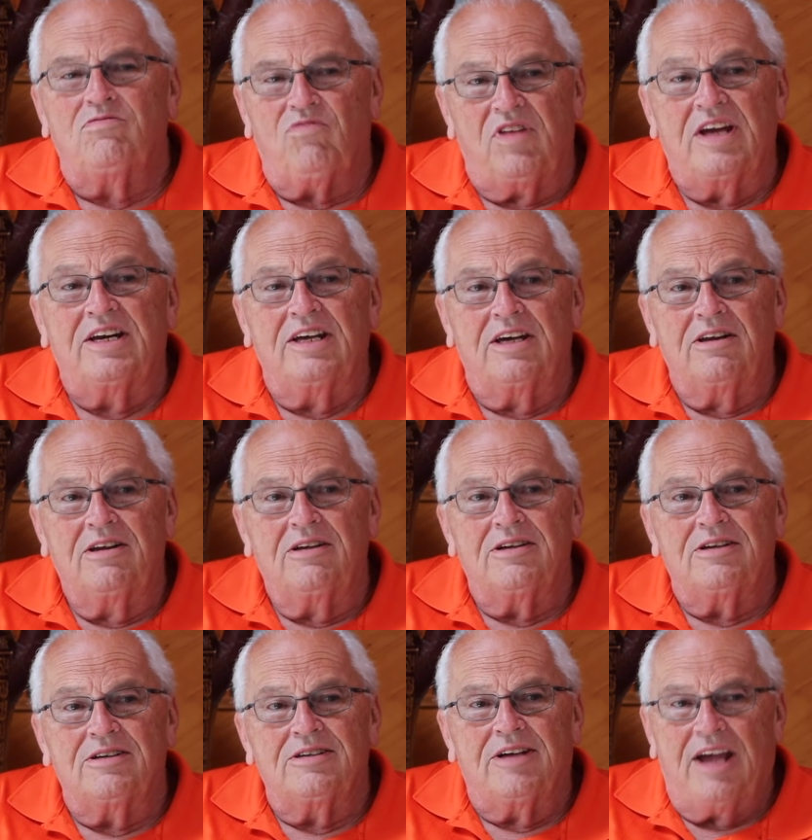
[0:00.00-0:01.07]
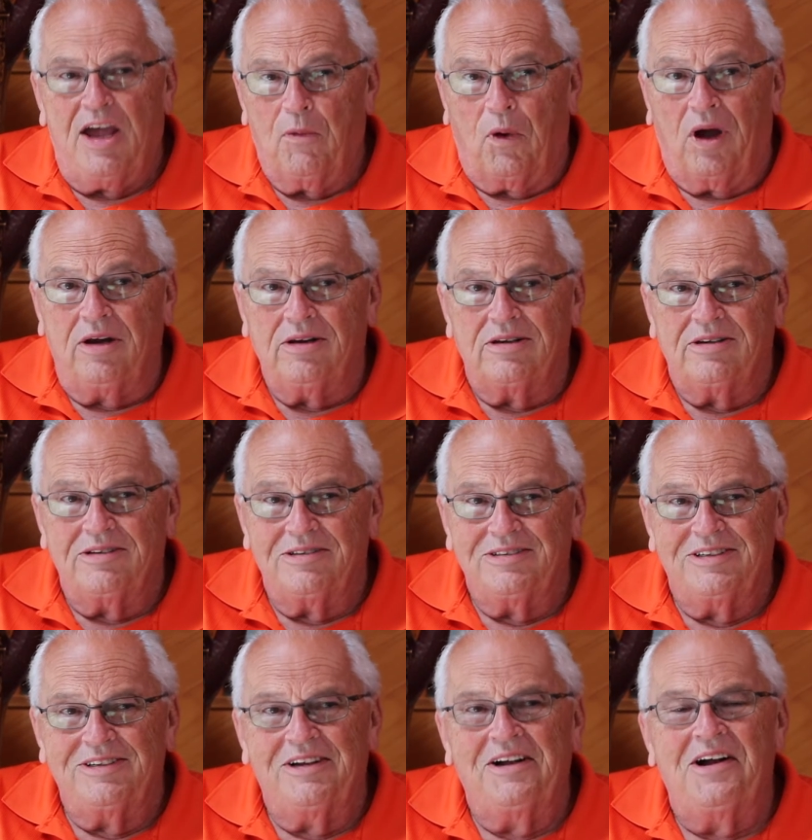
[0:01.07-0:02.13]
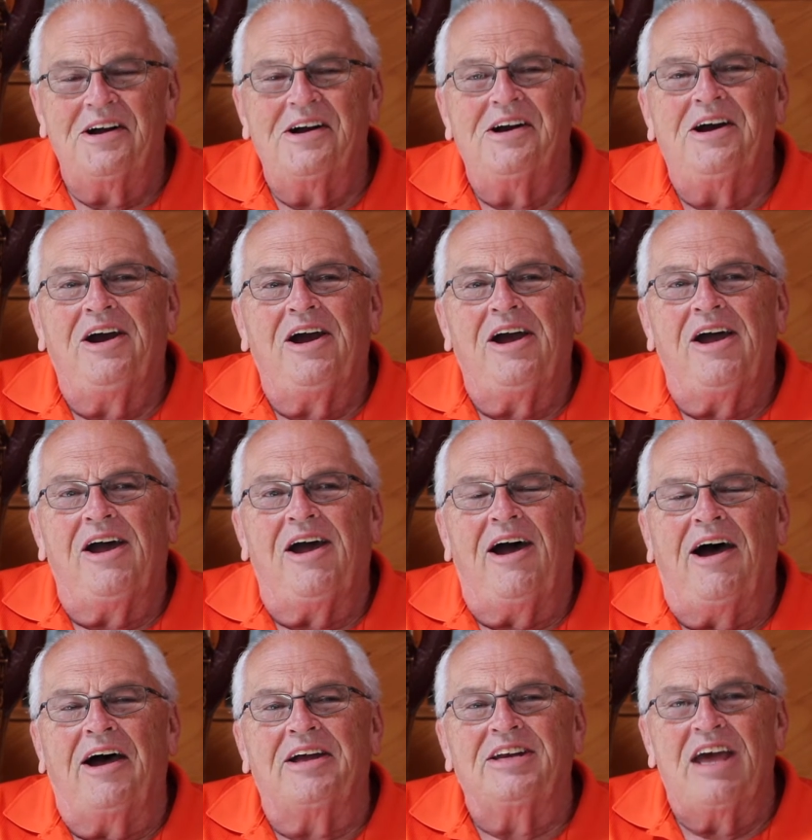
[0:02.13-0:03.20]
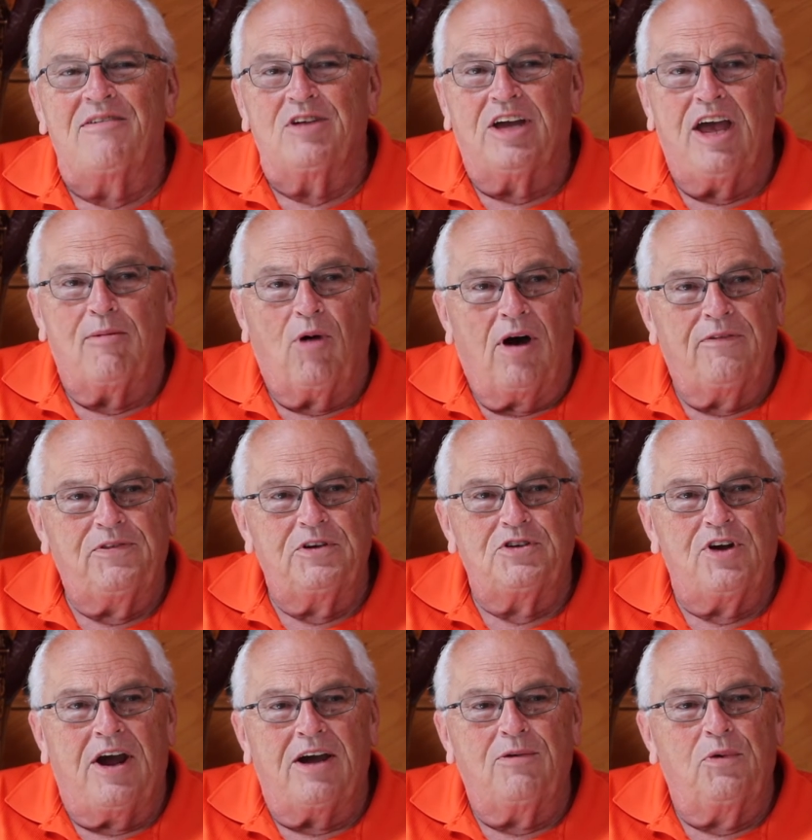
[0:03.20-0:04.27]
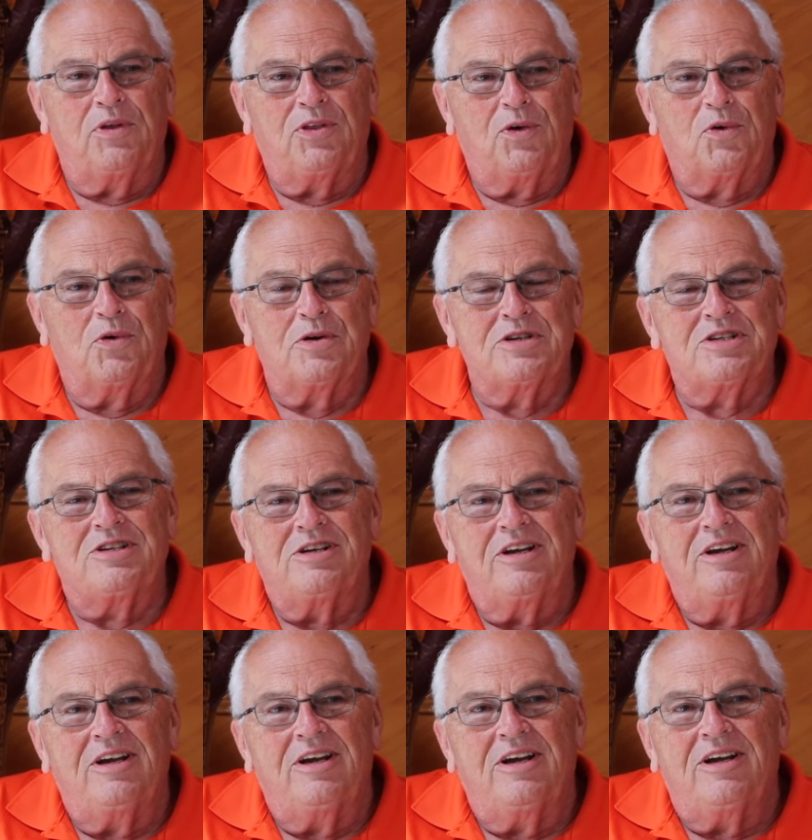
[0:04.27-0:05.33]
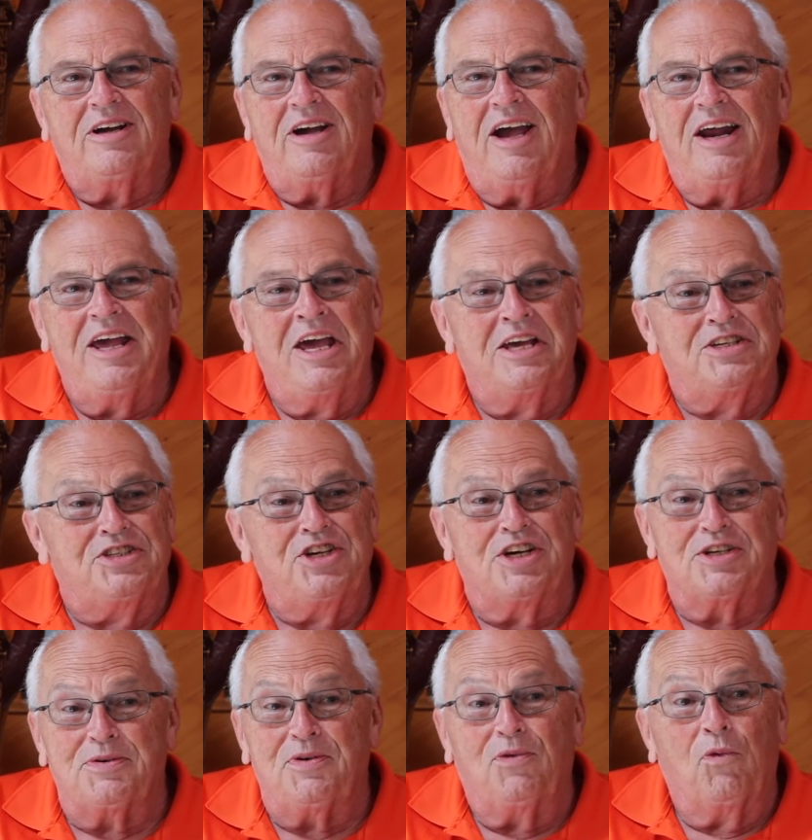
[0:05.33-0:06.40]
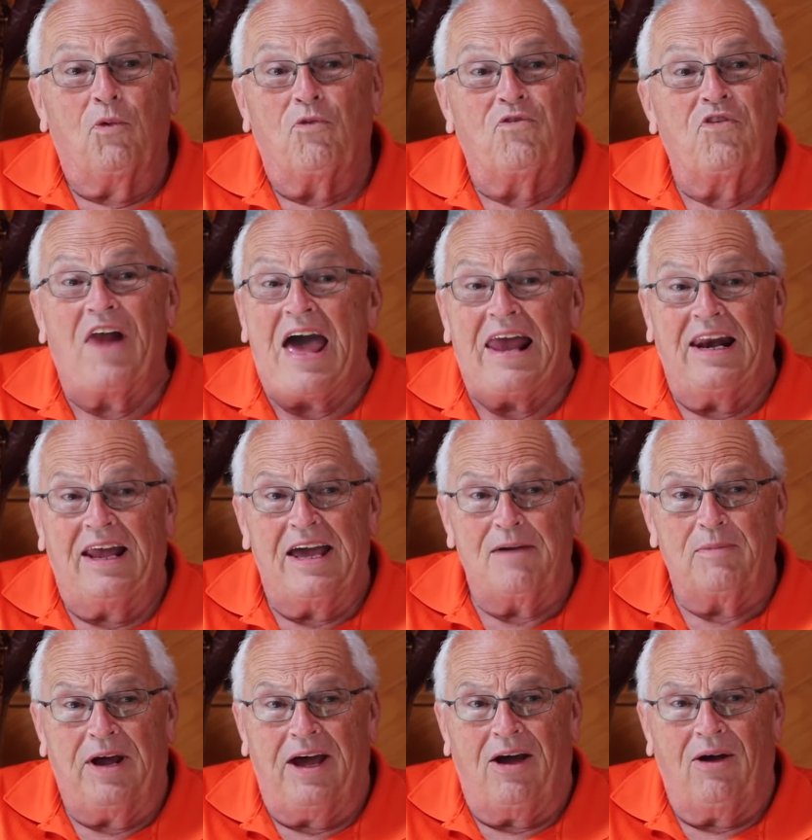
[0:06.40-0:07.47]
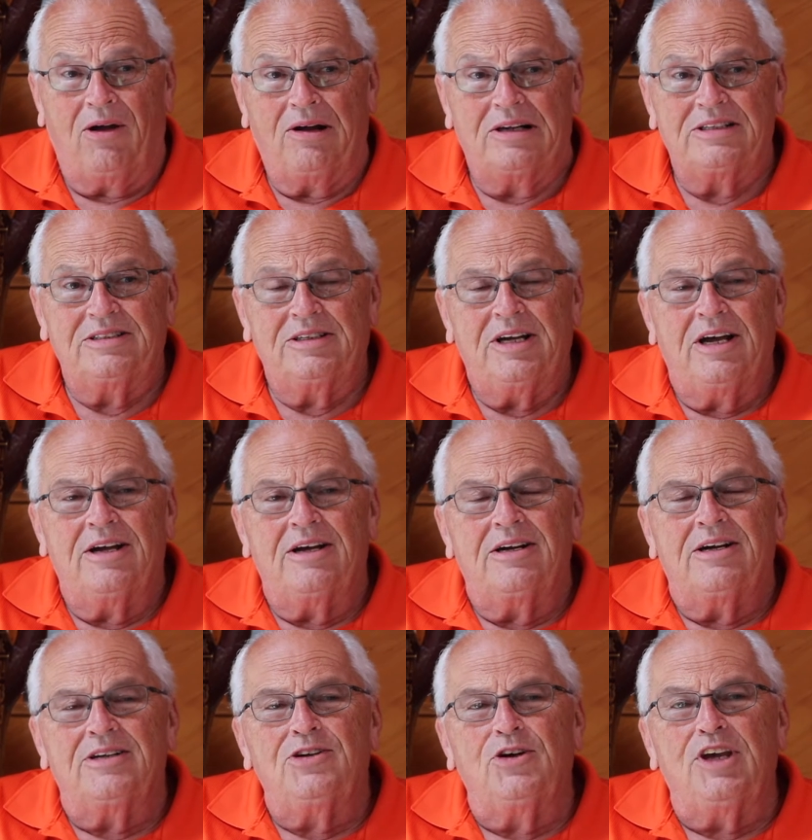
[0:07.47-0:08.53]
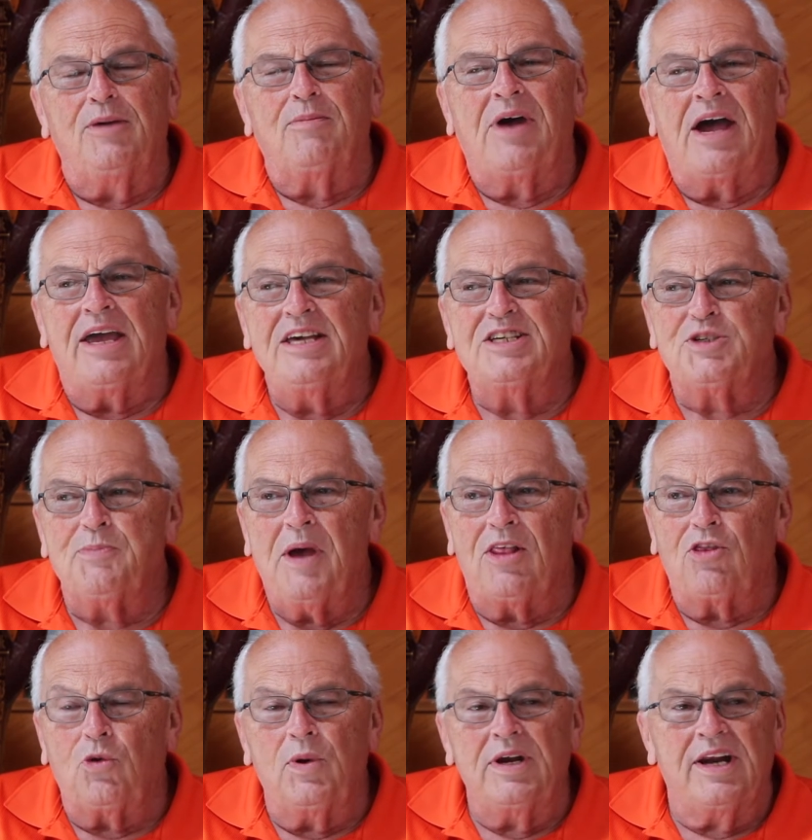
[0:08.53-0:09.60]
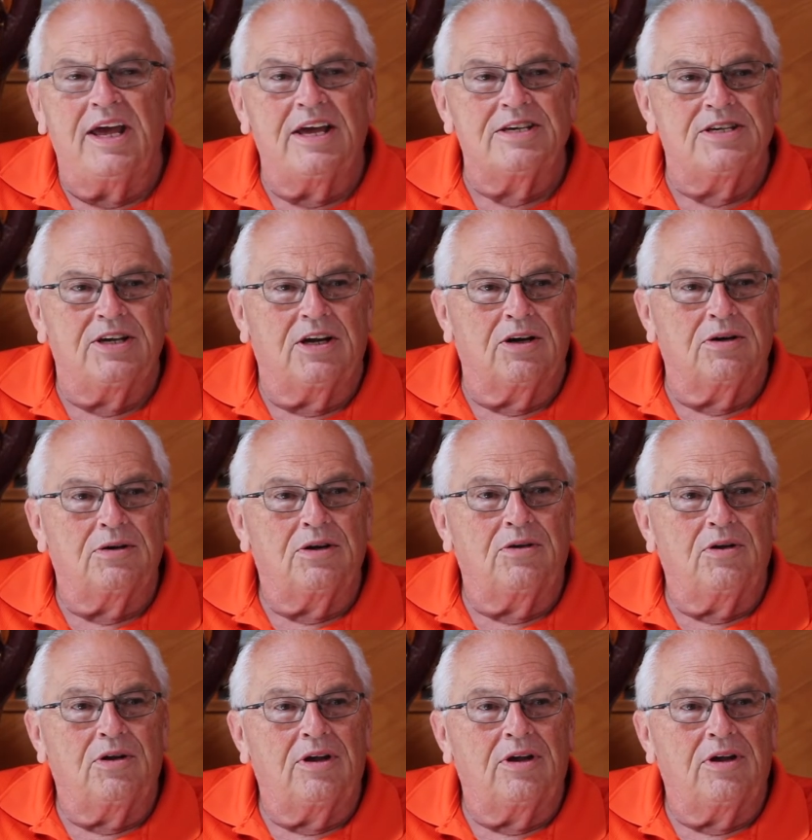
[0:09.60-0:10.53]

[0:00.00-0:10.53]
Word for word: they did. He won. David came off the track with the horse, and he's just flat lame now. Took him back. He spent 3 days here